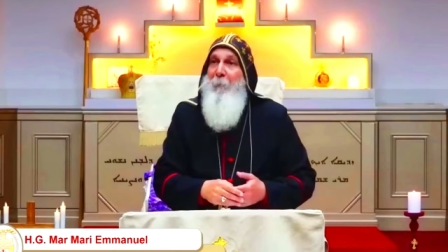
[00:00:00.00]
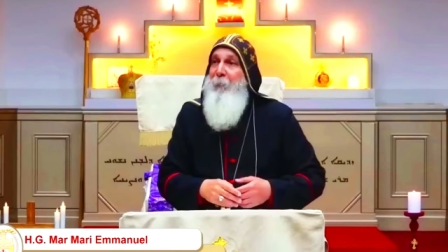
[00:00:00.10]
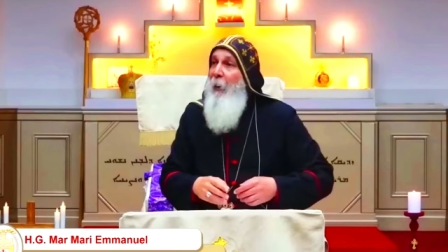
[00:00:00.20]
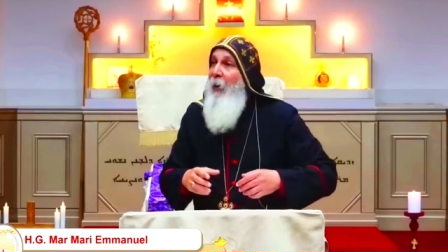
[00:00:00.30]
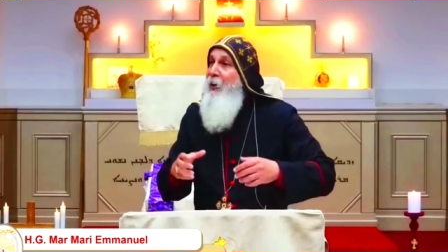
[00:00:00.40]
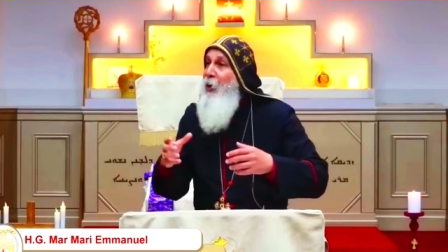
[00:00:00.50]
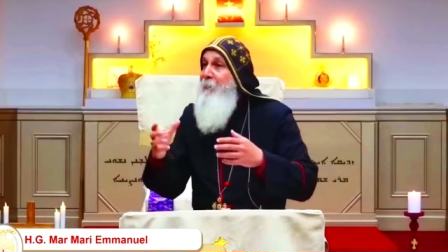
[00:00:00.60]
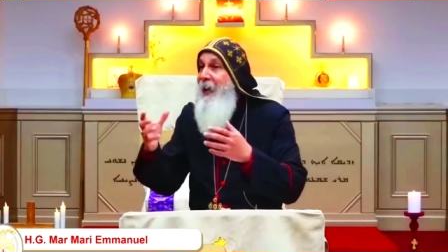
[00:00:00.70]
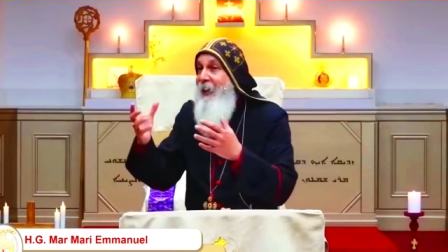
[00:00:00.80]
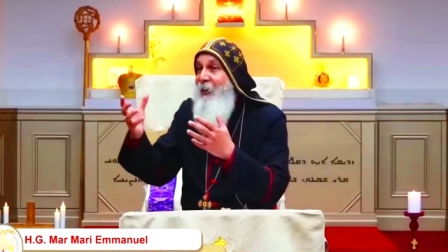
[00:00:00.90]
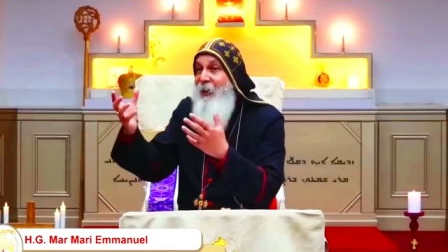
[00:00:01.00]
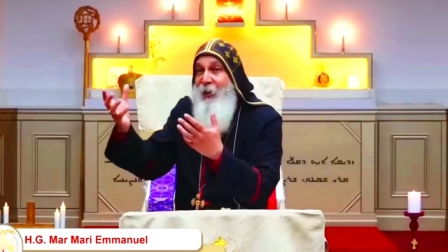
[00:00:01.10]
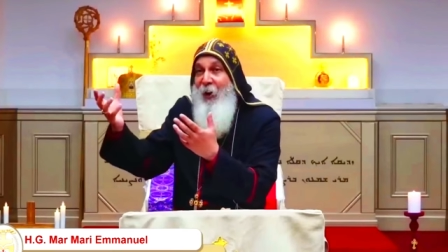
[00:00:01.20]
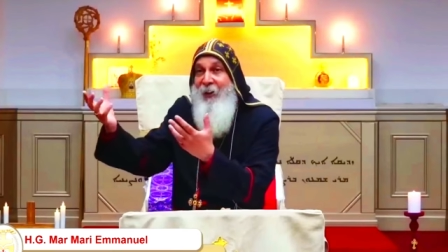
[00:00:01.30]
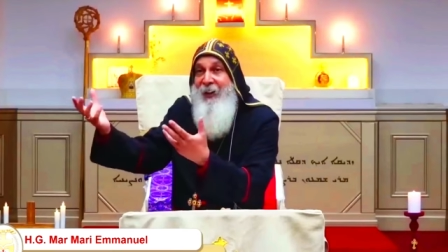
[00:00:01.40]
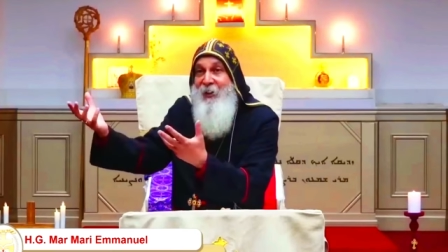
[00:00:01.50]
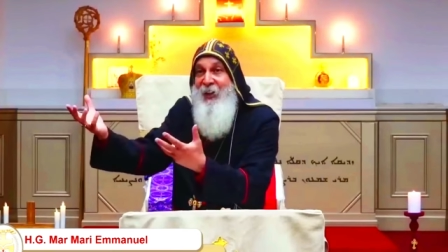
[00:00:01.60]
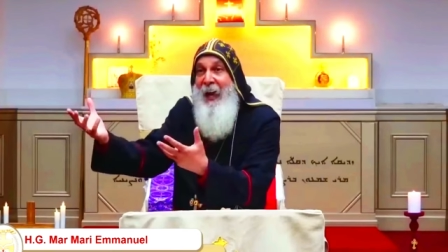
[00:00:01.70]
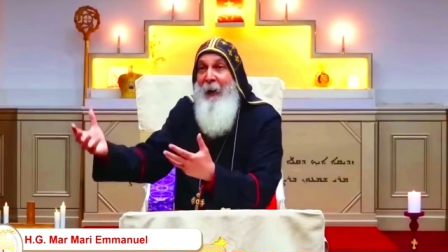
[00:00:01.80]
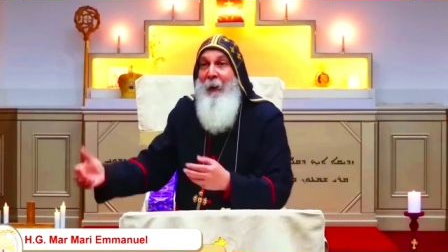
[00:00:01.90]
But when you meet your
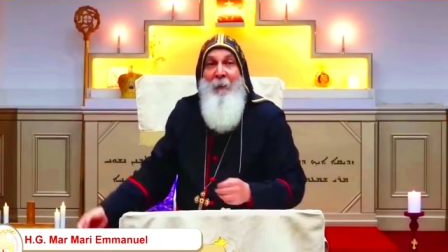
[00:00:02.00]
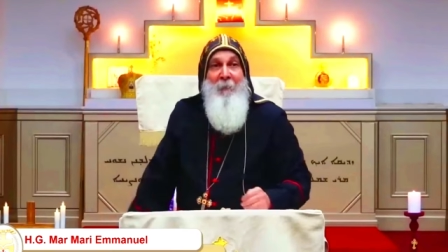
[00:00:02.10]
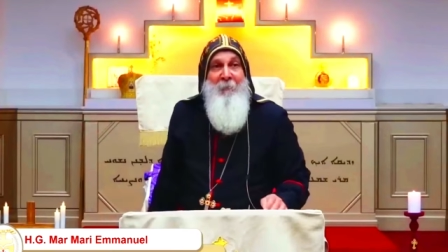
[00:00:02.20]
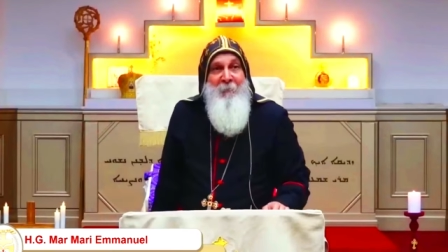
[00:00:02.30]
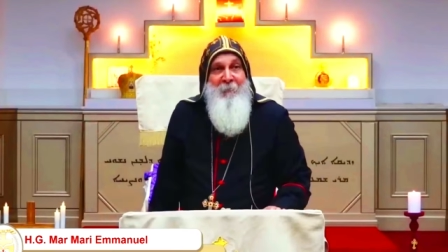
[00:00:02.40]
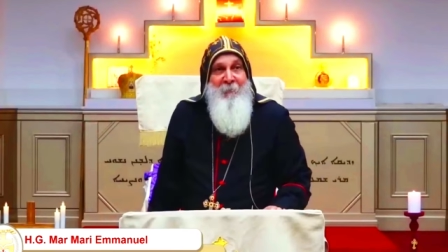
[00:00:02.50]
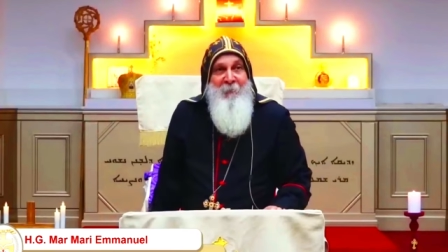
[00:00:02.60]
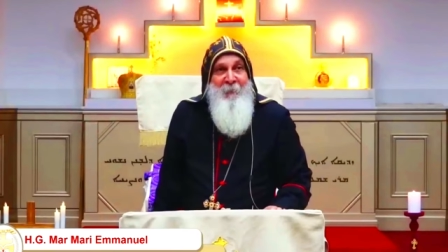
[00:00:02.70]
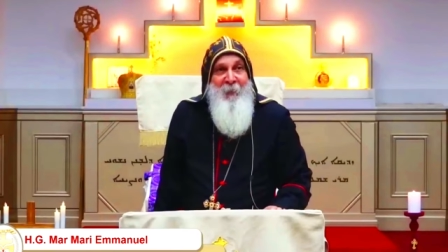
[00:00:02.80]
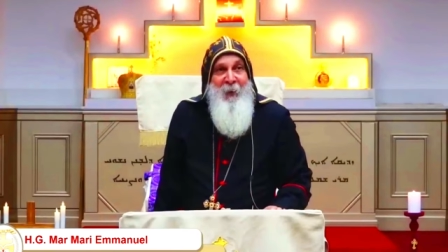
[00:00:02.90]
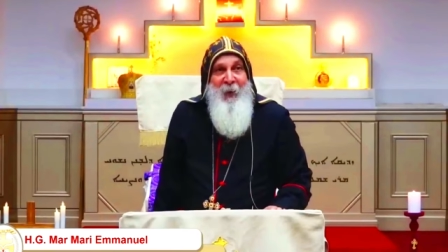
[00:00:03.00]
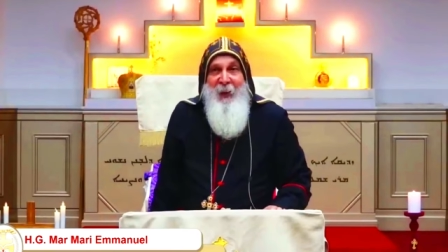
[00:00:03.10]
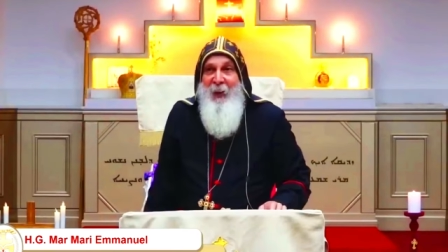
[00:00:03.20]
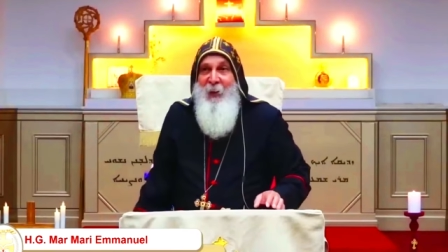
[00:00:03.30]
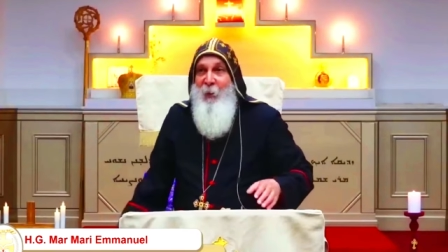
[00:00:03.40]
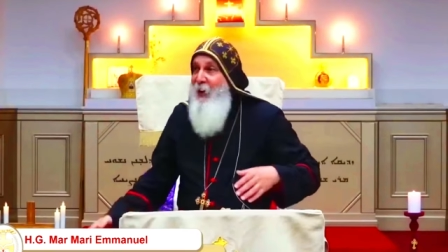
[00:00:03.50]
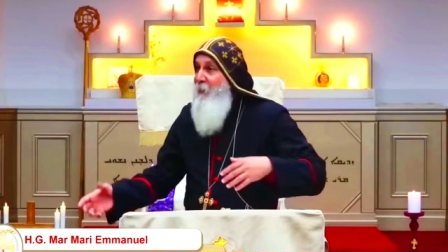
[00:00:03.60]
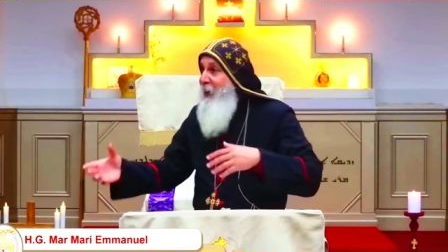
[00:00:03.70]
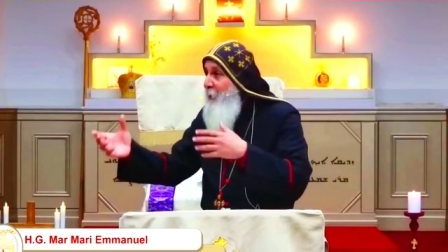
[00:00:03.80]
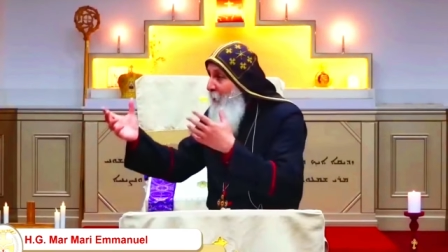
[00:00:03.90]
gazelle, when you
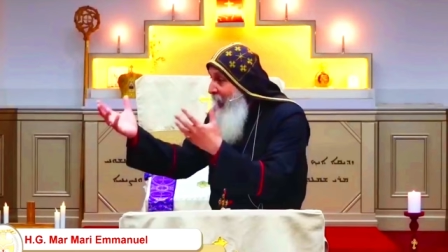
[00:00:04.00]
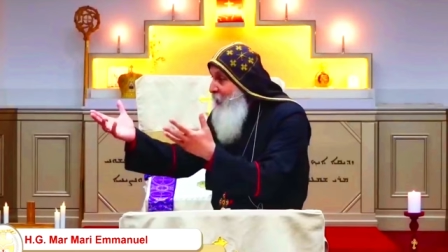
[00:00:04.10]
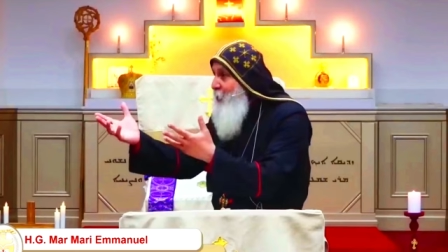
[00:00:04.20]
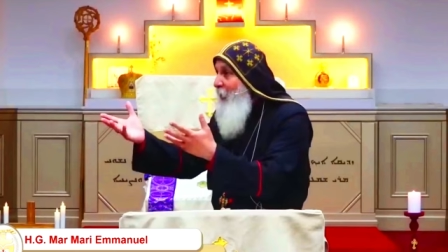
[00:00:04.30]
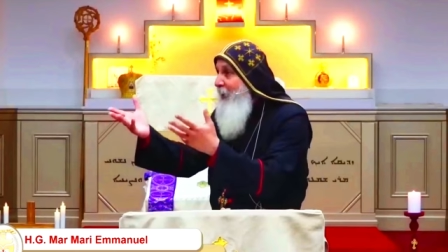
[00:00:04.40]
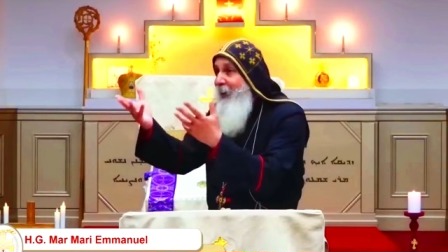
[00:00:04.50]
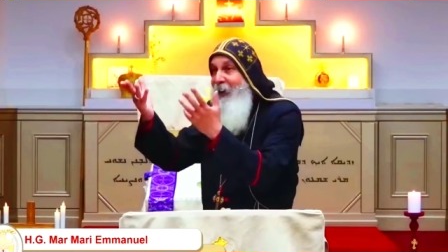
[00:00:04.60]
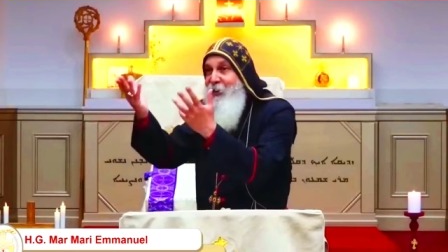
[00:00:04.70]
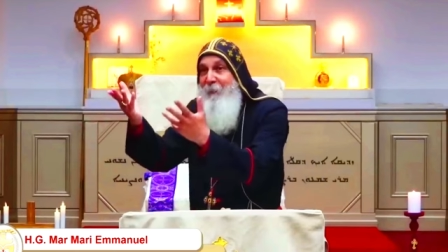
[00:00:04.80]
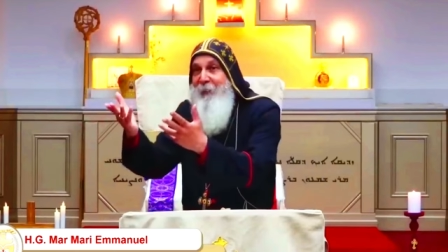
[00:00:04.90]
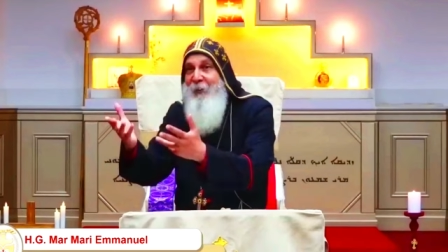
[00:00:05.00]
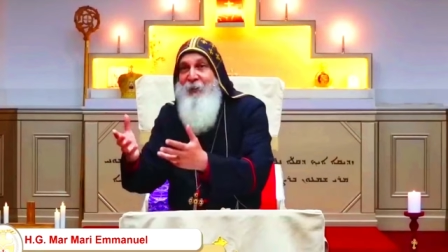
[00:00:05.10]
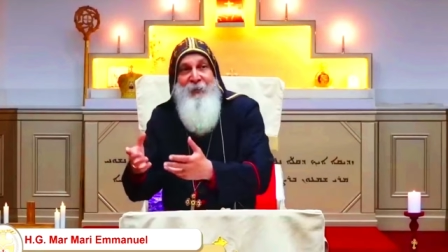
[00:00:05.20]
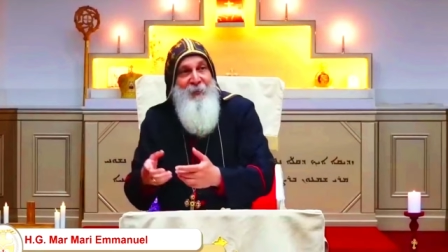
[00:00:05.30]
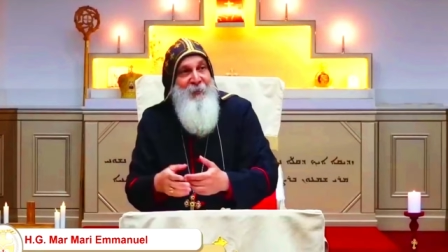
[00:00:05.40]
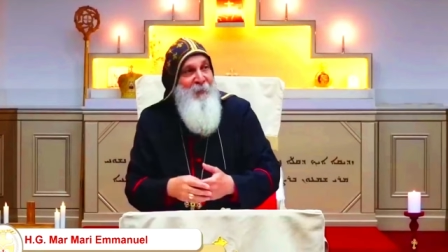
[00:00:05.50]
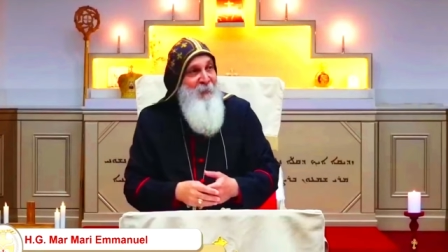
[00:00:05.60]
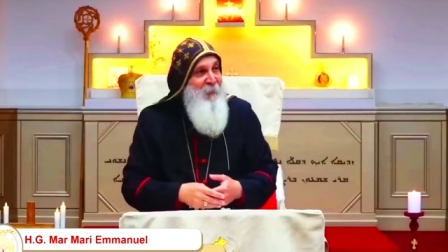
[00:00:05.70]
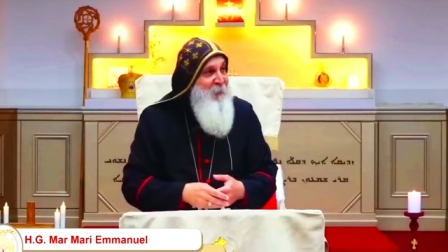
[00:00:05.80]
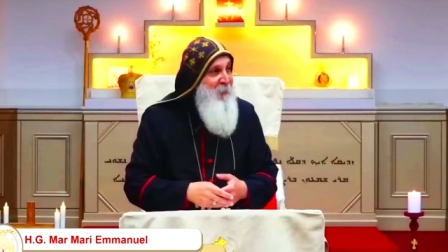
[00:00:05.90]
meet Rachel and Elizabeth,
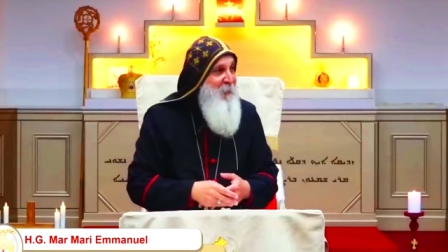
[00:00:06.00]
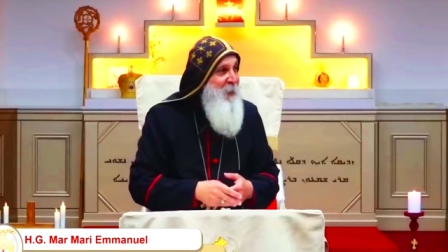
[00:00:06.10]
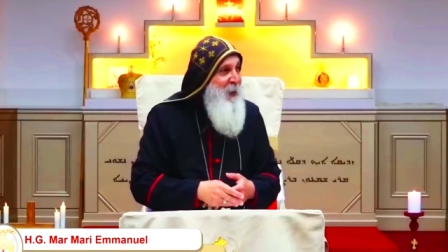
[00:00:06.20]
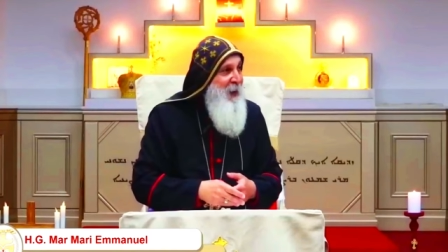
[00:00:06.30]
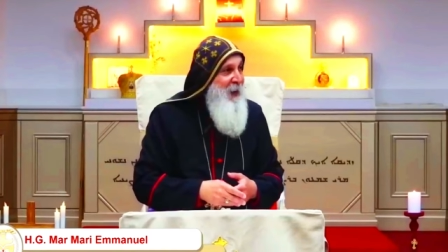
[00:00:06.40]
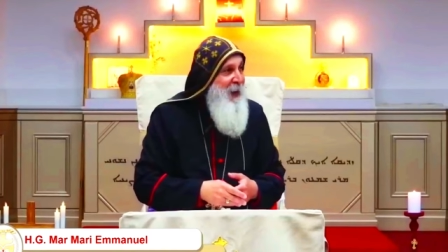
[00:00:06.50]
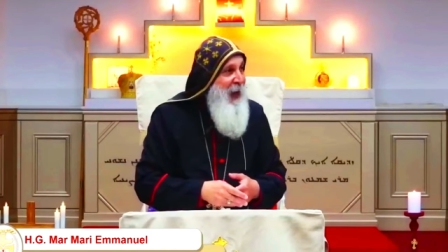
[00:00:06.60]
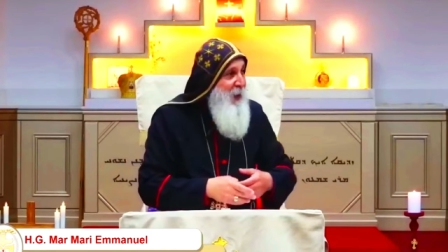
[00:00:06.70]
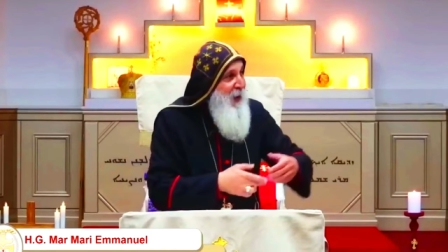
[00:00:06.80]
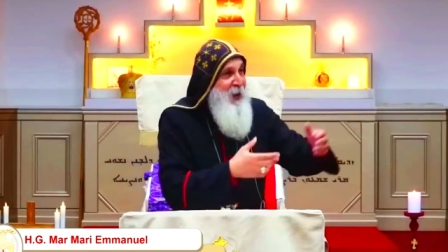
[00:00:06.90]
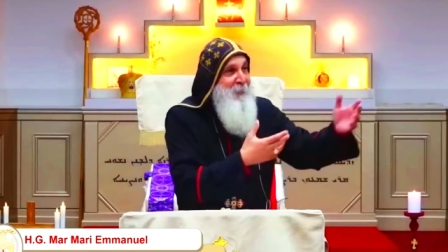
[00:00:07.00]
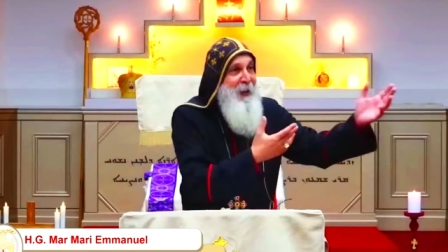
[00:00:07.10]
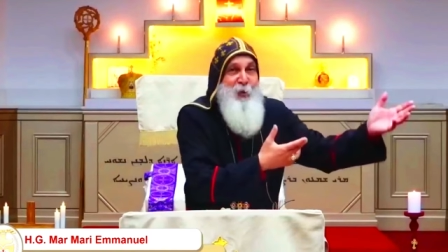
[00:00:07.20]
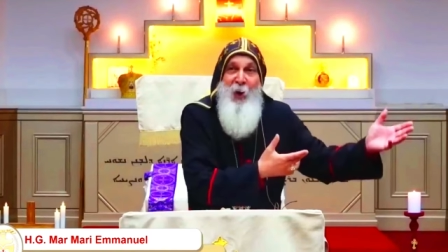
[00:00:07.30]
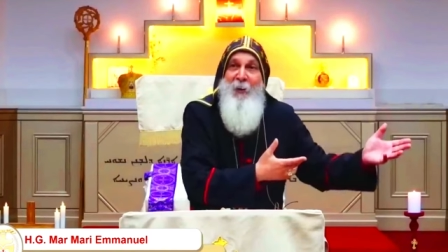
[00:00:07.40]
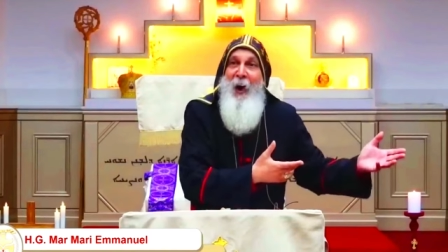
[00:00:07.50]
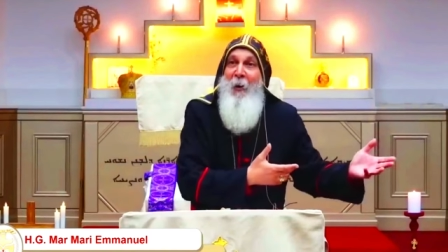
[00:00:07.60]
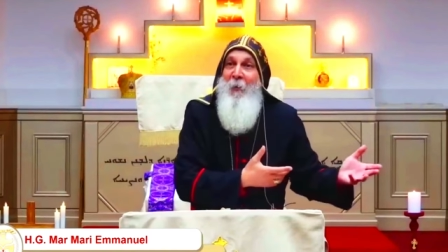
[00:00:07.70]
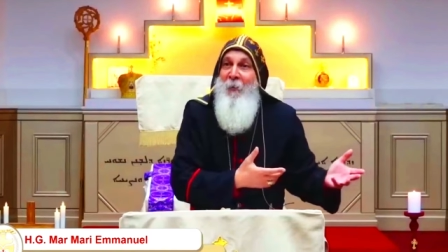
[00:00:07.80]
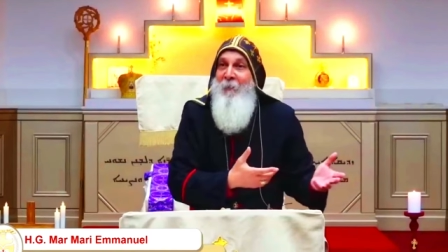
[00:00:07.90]
and when you meet
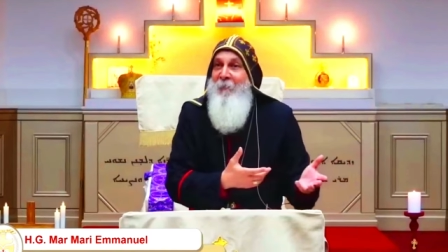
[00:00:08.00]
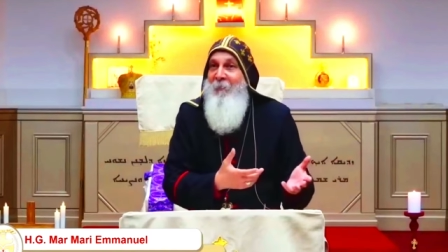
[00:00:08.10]
Jono,